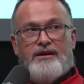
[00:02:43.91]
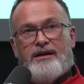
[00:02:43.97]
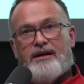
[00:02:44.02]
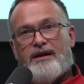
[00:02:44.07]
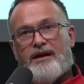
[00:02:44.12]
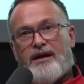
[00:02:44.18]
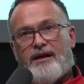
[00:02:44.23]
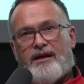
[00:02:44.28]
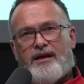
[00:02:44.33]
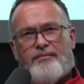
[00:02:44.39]

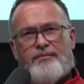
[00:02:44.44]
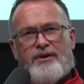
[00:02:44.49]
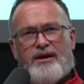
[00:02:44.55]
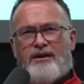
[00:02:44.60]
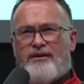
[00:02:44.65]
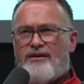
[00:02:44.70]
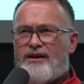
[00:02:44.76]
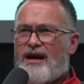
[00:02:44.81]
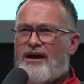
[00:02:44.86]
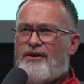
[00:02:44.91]
And coming
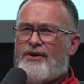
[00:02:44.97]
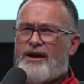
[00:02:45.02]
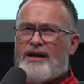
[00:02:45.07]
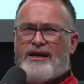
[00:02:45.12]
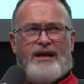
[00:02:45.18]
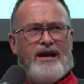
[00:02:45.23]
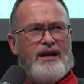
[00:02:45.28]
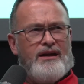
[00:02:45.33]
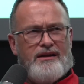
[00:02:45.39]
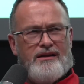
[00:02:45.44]
here now, I
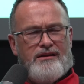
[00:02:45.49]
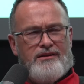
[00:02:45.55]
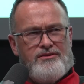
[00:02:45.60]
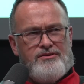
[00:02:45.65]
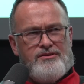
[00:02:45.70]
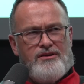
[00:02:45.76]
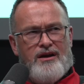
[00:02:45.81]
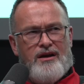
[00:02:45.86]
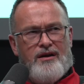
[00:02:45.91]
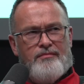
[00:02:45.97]
can't get a
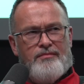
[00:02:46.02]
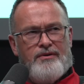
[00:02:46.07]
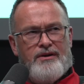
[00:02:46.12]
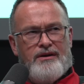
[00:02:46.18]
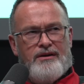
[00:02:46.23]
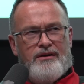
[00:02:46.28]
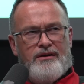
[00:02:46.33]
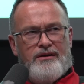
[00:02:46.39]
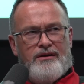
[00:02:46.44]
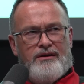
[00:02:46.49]
job
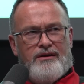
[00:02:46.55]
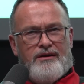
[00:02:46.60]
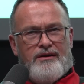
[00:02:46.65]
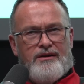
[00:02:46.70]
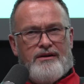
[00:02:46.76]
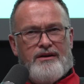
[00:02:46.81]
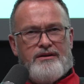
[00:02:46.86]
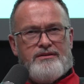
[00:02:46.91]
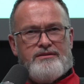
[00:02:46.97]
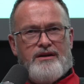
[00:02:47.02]

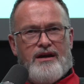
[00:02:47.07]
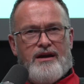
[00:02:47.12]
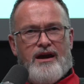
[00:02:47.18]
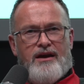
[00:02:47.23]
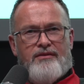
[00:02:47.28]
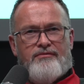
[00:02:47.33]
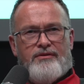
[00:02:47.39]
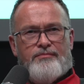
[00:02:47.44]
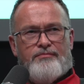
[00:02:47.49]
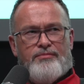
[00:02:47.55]
because I
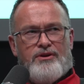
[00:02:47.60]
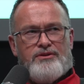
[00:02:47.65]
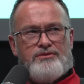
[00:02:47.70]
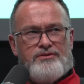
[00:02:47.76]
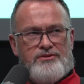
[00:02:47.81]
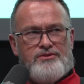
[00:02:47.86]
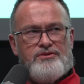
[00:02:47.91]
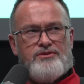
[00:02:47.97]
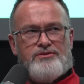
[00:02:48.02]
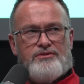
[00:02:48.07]
have a
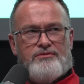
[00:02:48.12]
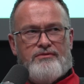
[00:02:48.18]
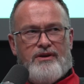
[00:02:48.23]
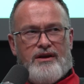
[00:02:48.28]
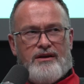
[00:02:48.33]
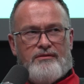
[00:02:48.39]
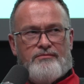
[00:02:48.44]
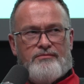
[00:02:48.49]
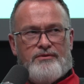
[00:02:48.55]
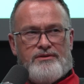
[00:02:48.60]
prostitution
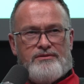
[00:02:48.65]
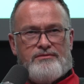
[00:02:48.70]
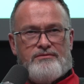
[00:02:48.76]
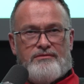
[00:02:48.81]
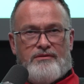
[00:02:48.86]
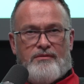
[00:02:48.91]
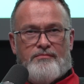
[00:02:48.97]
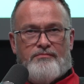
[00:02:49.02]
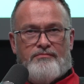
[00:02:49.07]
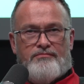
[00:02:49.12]
record, which
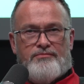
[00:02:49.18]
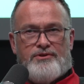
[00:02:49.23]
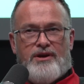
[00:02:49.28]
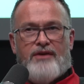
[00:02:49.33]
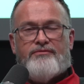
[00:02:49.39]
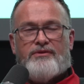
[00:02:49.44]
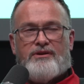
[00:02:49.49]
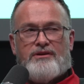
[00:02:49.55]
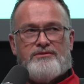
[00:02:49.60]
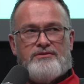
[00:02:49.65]
the
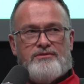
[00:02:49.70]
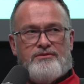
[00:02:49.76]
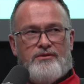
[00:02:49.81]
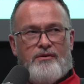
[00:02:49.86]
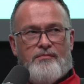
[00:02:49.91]
traffickers do on